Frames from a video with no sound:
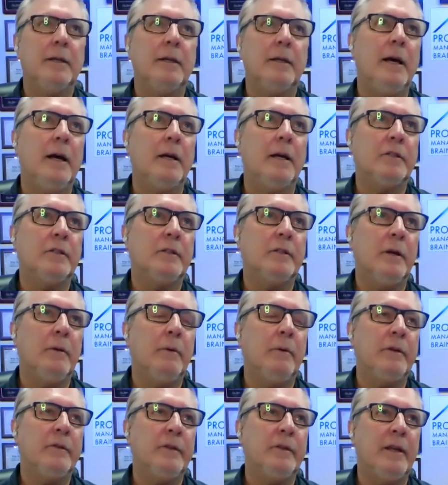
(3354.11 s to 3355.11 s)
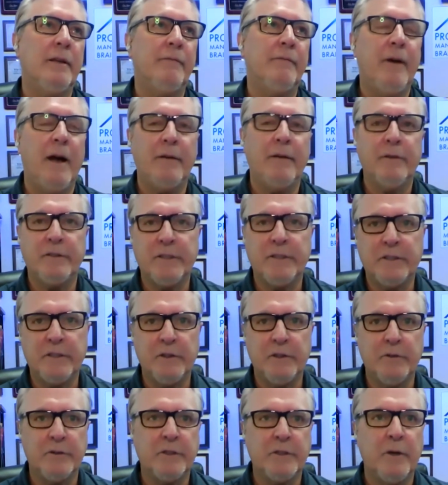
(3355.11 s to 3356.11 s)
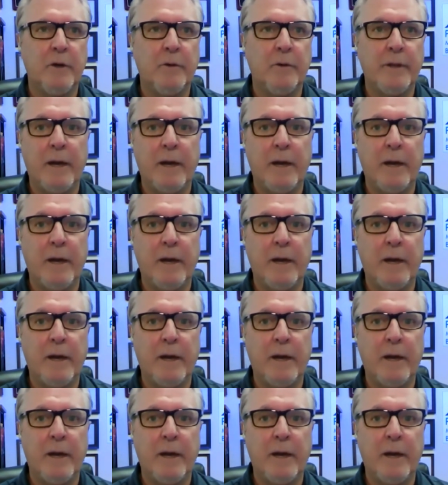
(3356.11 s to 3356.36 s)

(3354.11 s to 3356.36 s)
gosh, I want to say 5 or 6 years ago.